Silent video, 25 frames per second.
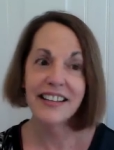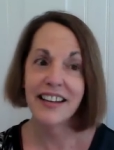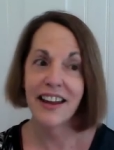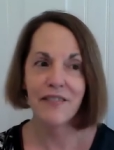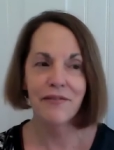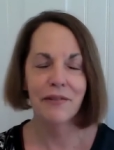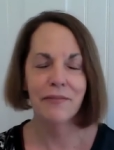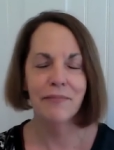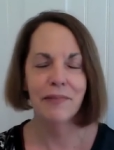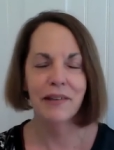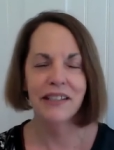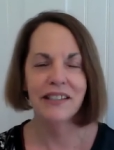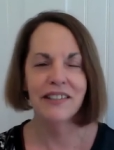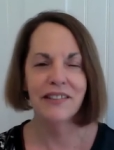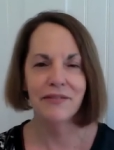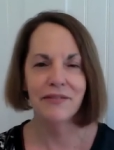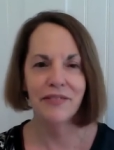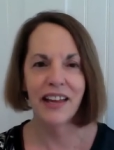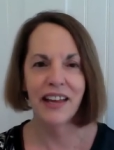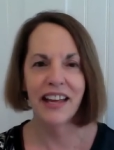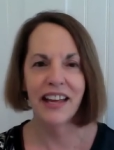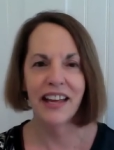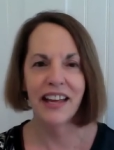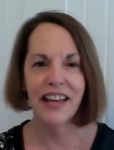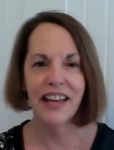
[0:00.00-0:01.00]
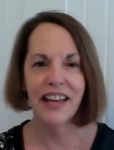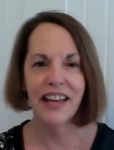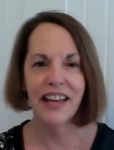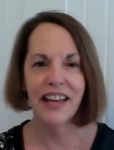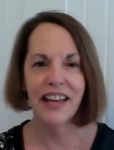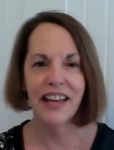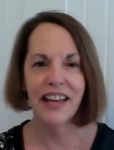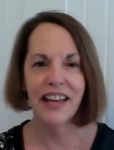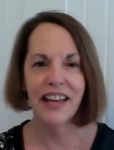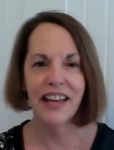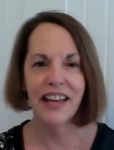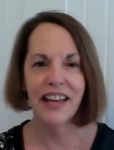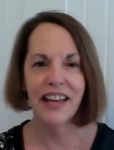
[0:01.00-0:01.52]
And it, I had never
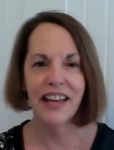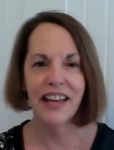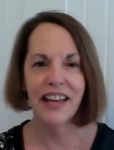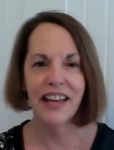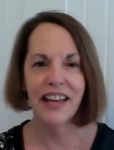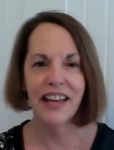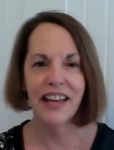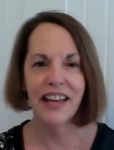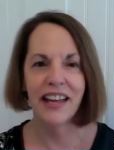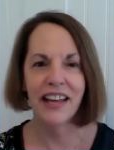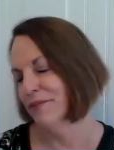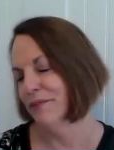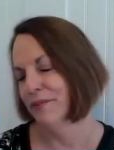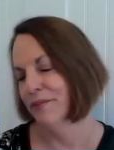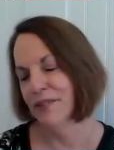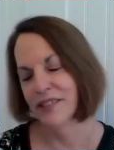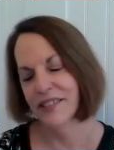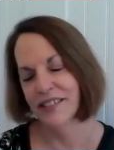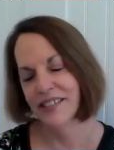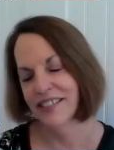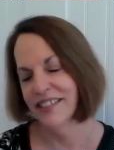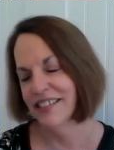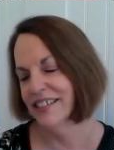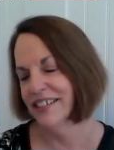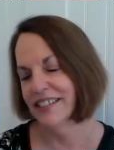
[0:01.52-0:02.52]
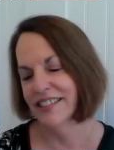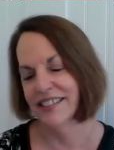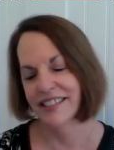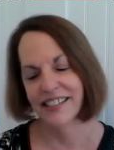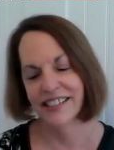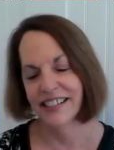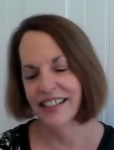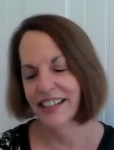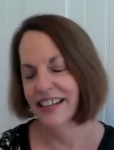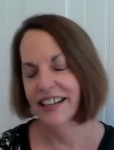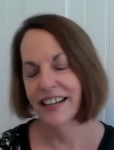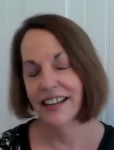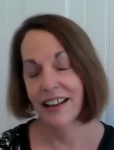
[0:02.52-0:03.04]
been to Venice, and it, it
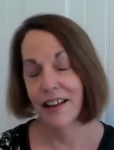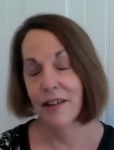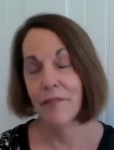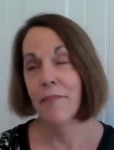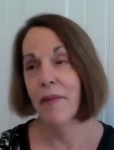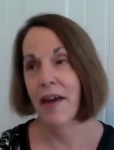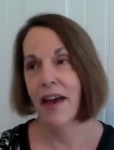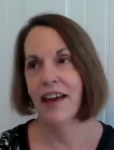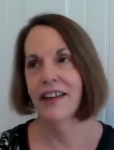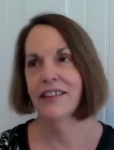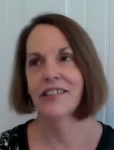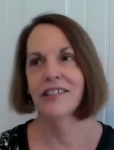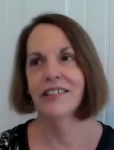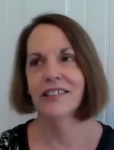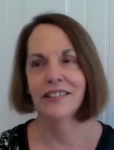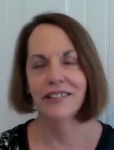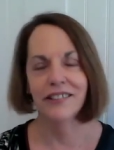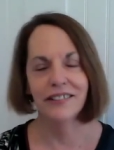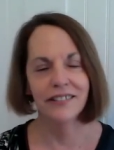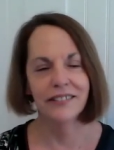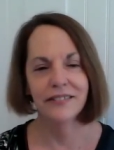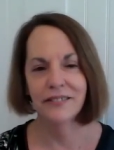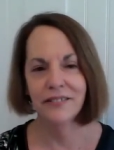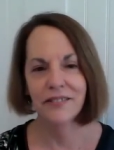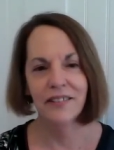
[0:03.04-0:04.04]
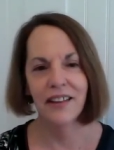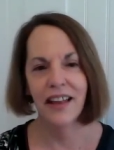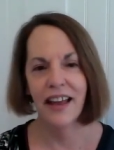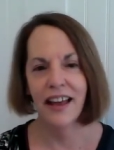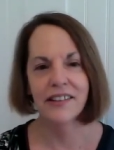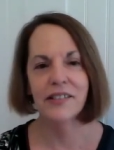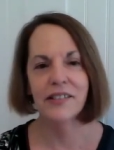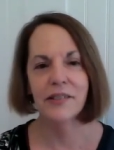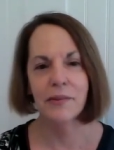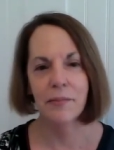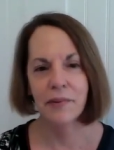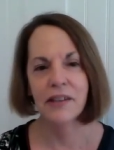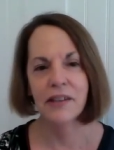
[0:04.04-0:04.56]
was just a
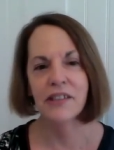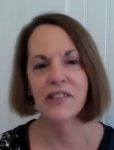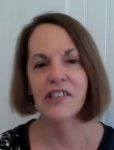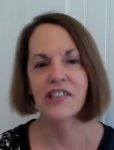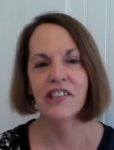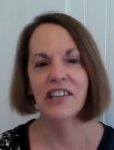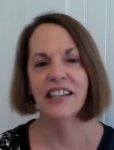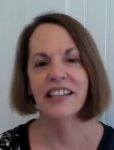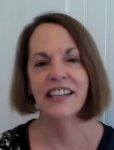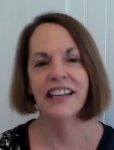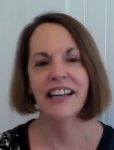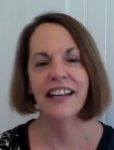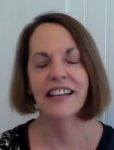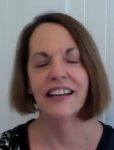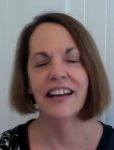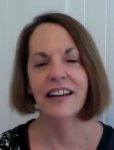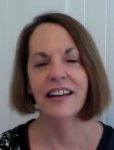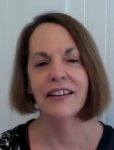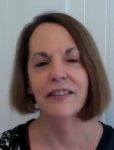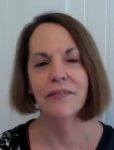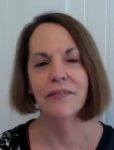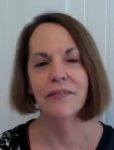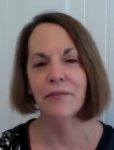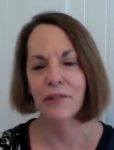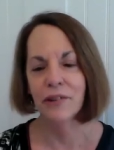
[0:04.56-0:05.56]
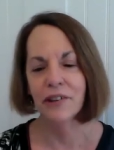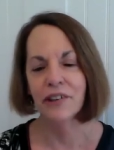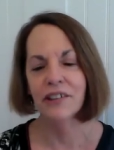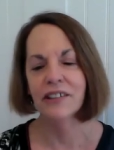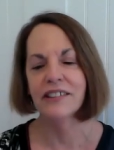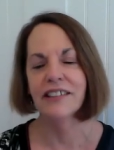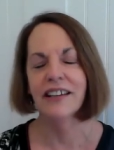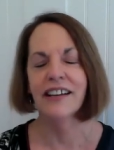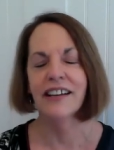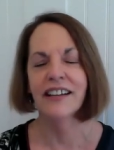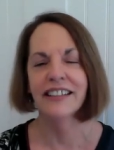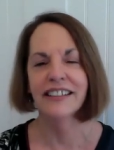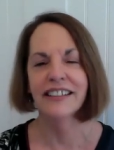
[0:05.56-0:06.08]
magical exhibition.
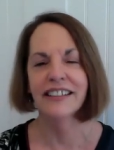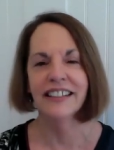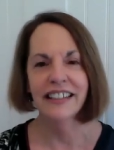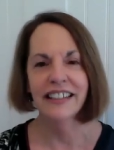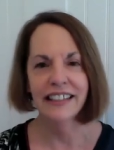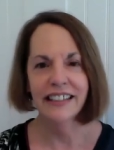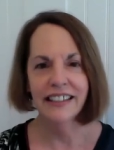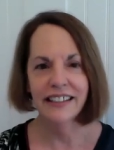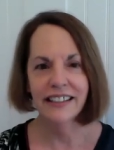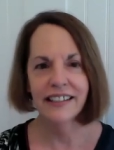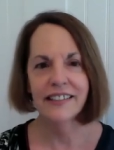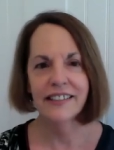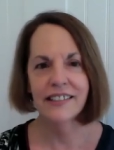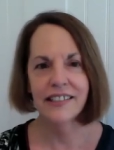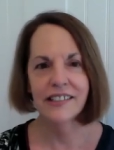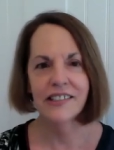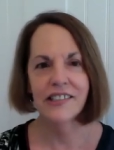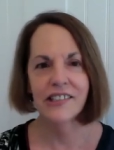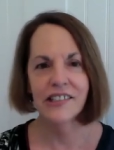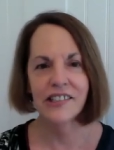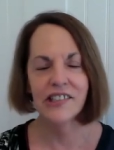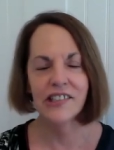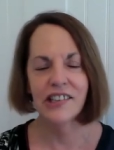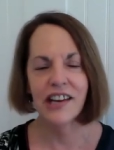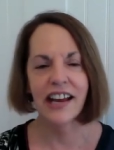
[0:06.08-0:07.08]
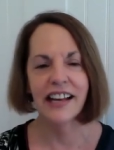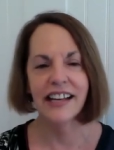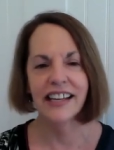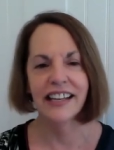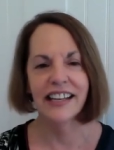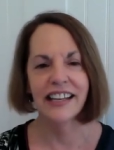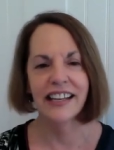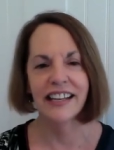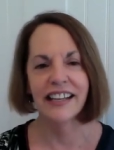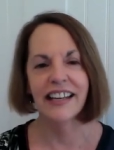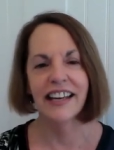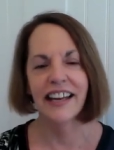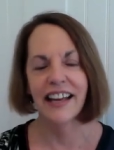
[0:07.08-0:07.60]
And I worked on
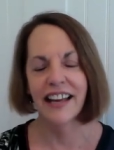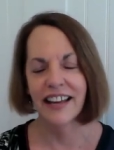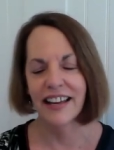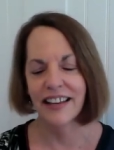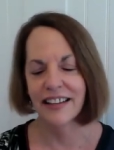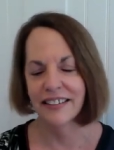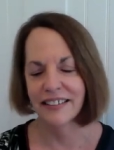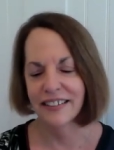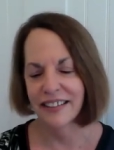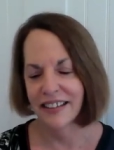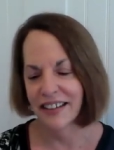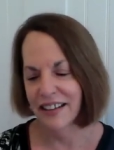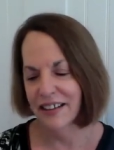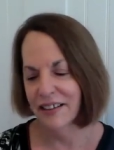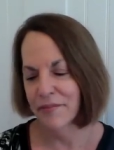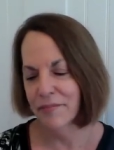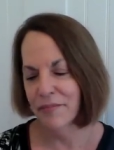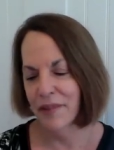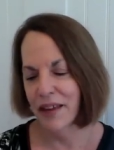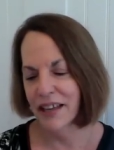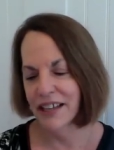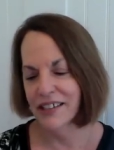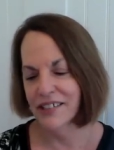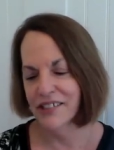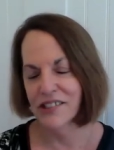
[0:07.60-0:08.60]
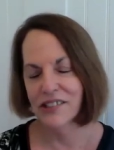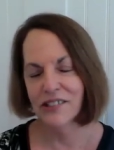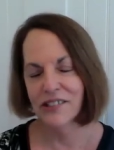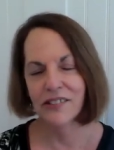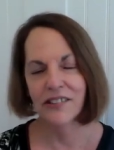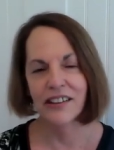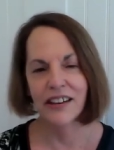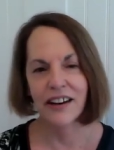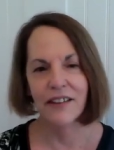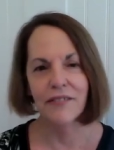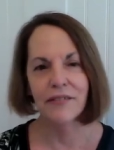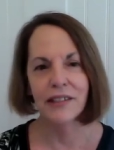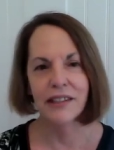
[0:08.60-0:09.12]
condition checking and
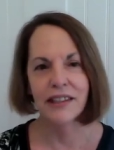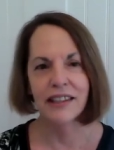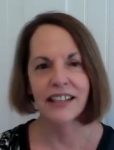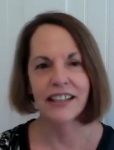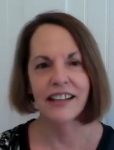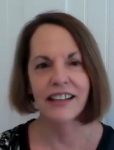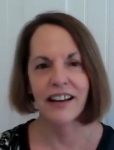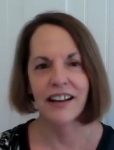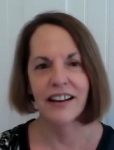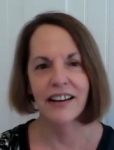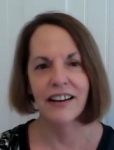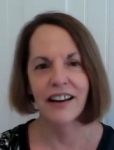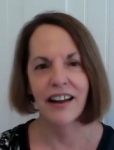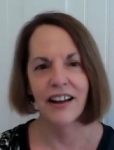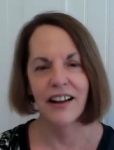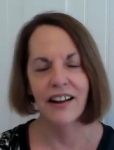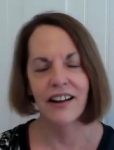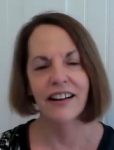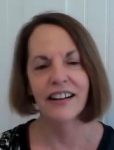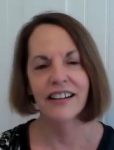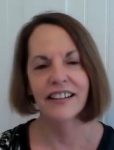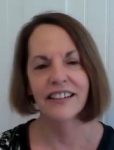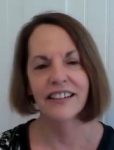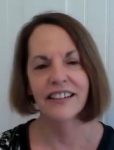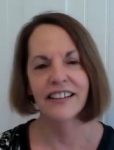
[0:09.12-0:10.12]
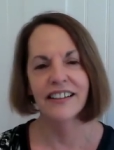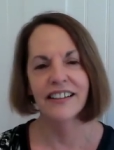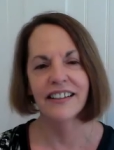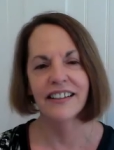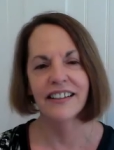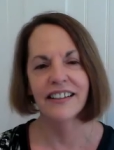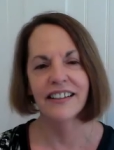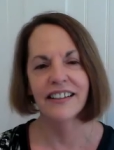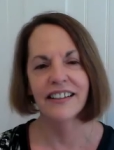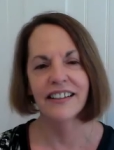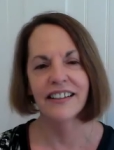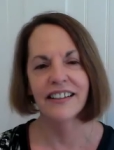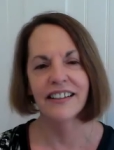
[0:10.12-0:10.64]
making sure that everything got
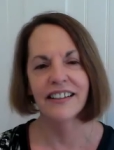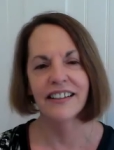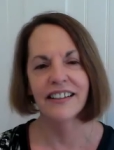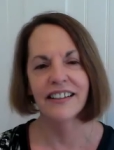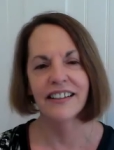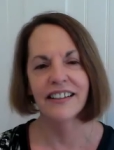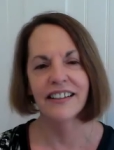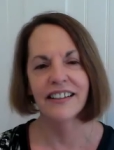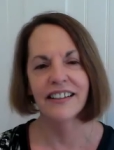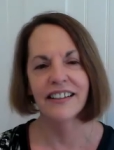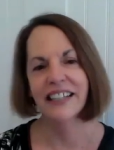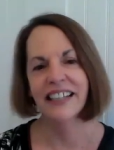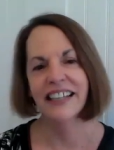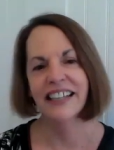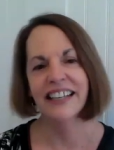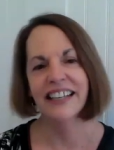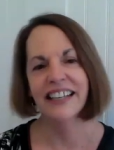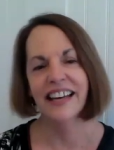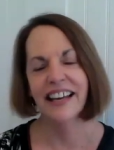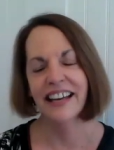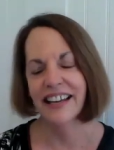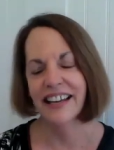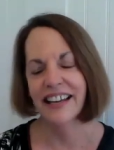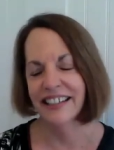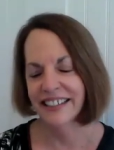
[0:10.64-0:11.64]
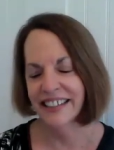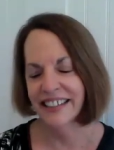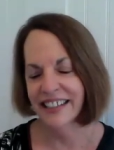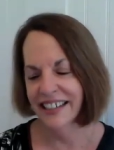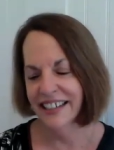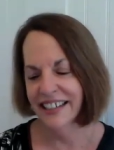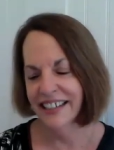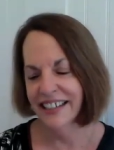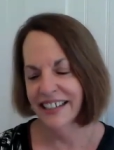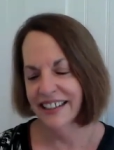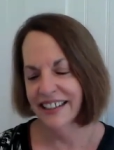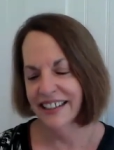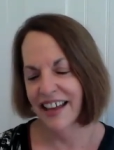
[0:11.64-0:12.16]
hung safely.
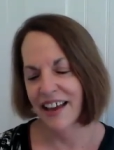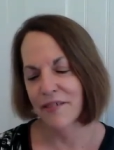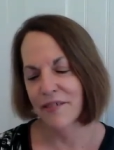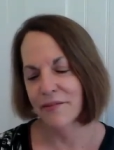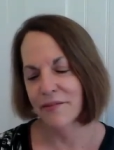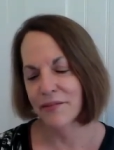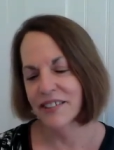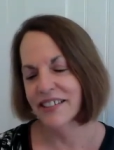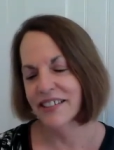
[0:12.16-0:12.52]
And